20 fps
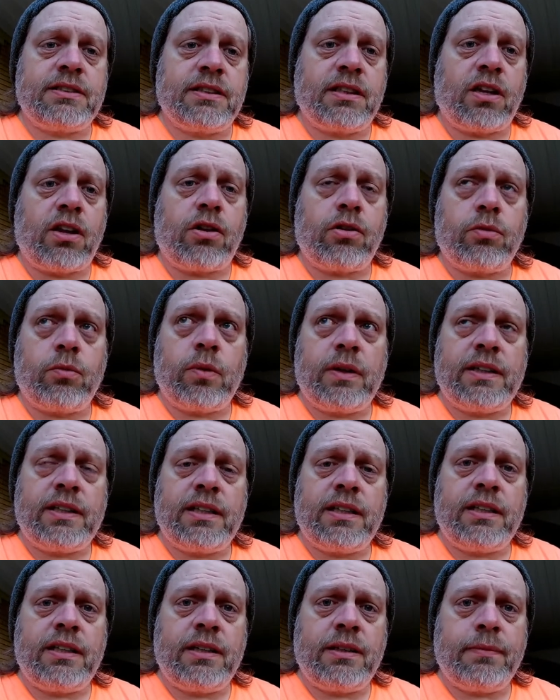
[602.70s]
is
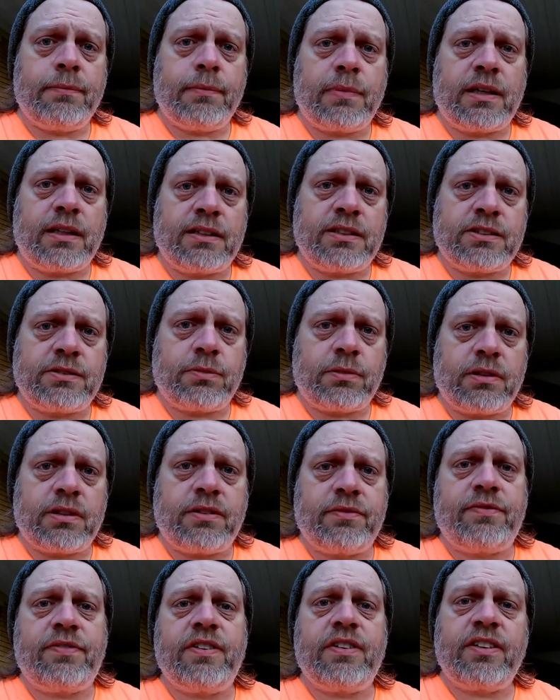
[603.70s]
long-winded, but I just wanted to
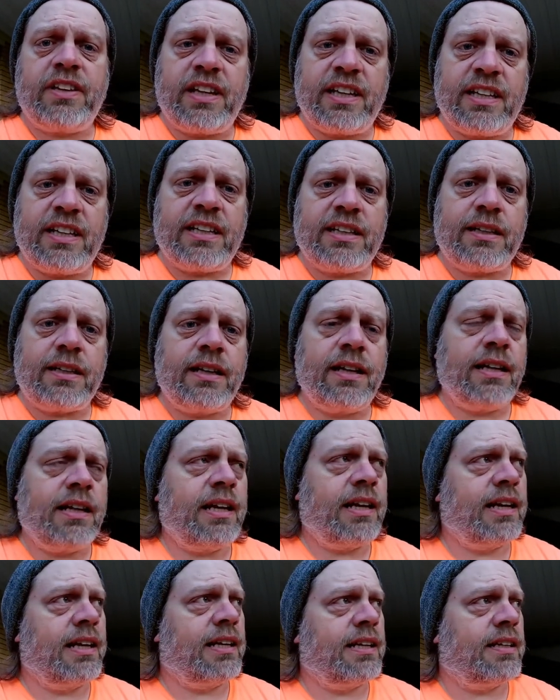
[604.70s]
fill you in,
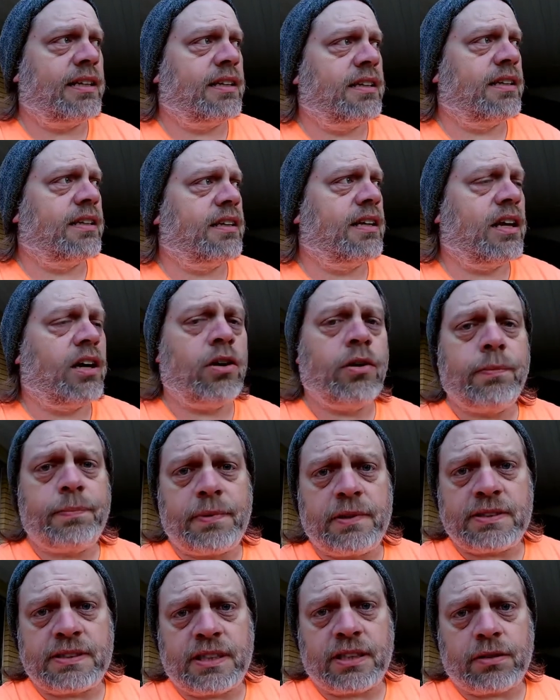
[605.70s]
and I hope you
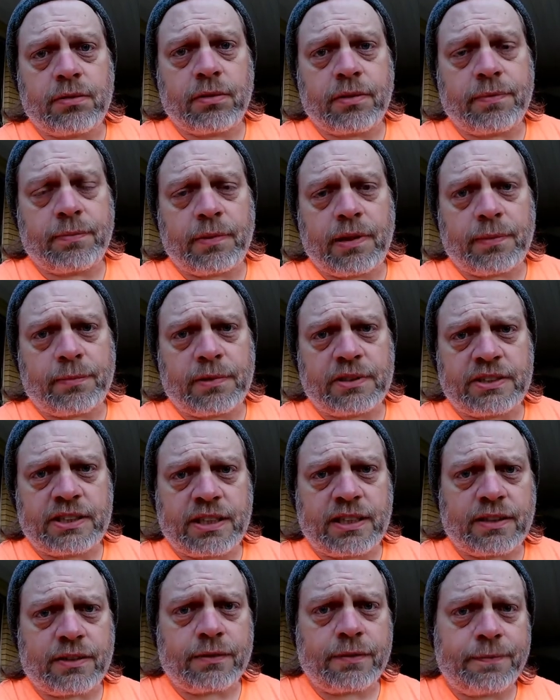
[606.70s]
stick with me on my
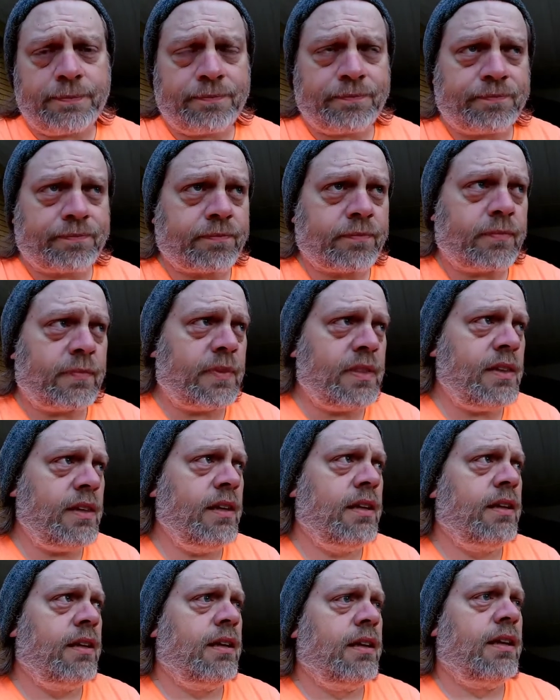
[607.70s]
channel.
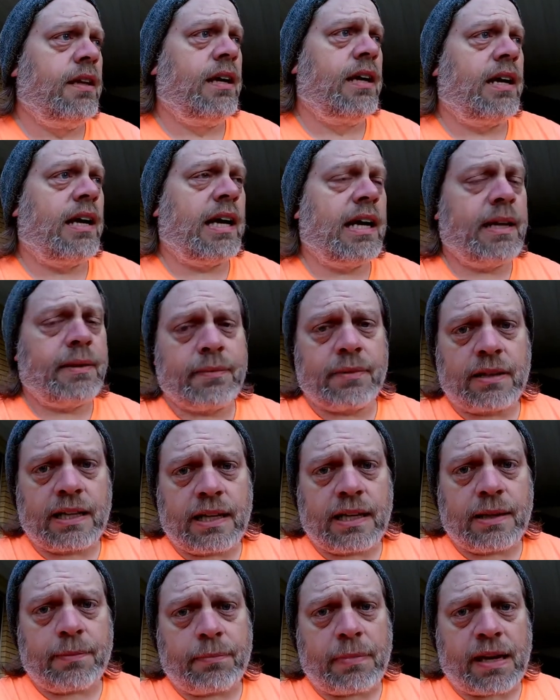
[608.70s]
I am going to
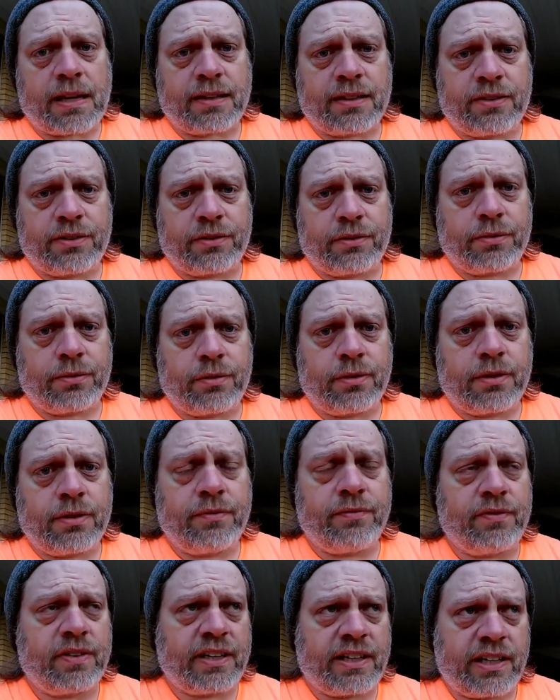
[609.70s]
get back to
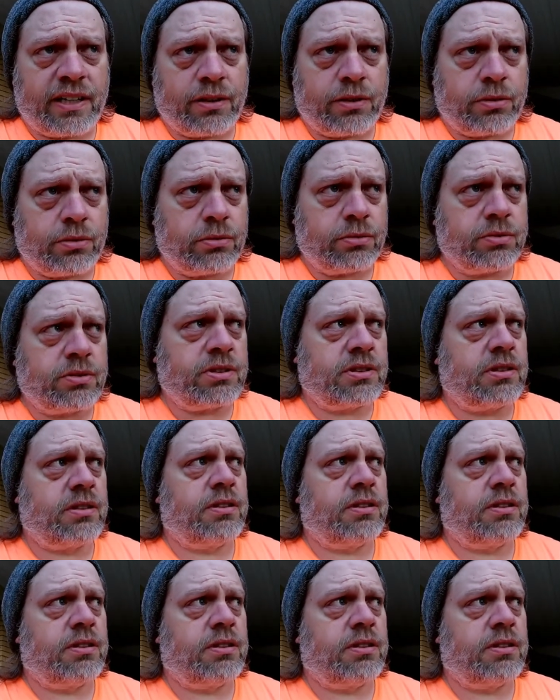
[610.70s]
videos,